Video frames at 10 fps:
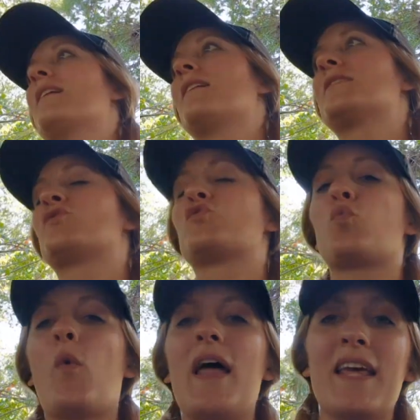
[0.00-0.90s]

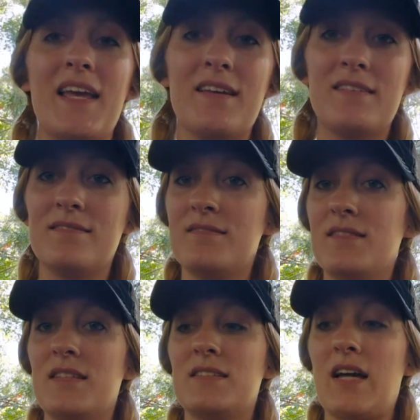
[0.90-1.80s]
Sweating,
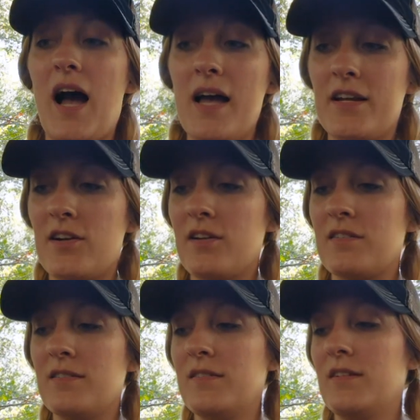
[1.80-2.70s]

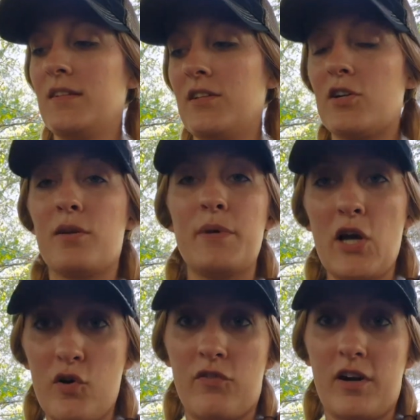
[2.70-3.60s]
tired, you're gonna be
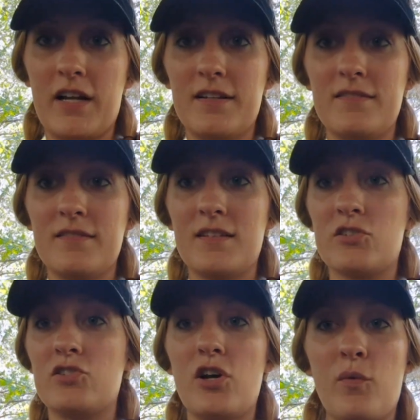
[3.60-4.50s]
over it.
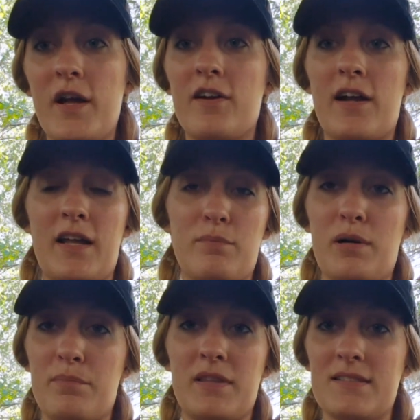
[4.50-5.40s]
There's no way you're hand
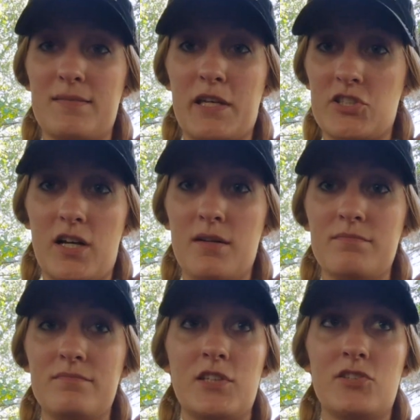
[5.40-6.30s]
pumping this bitch up.
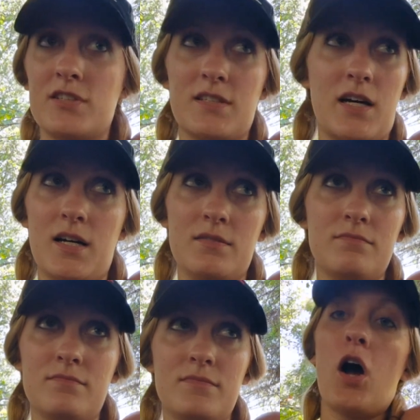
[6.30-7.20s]
You're just not.
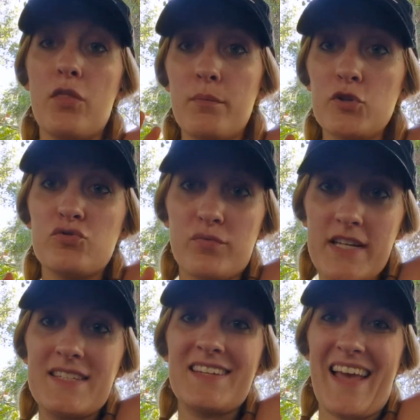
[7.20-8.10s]
On the most
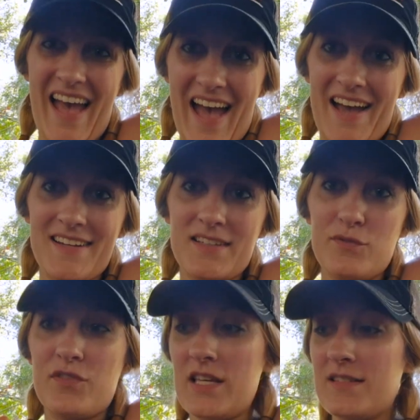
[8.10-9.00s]
recent ad
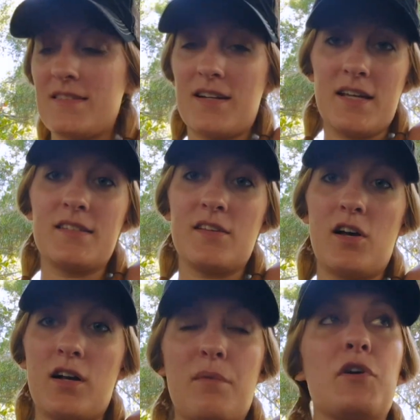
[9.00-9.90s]
of these that I
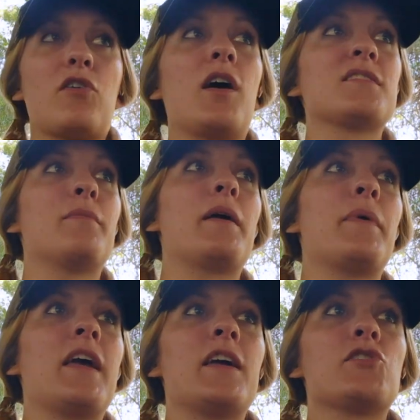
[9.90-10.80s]
saw come across my
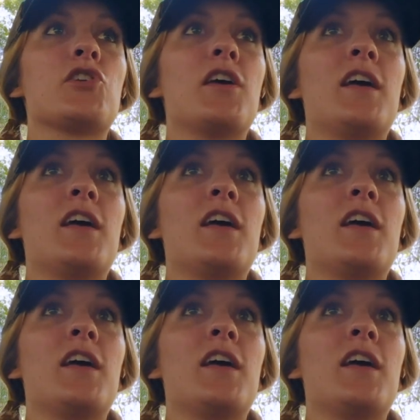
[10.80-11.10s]
page,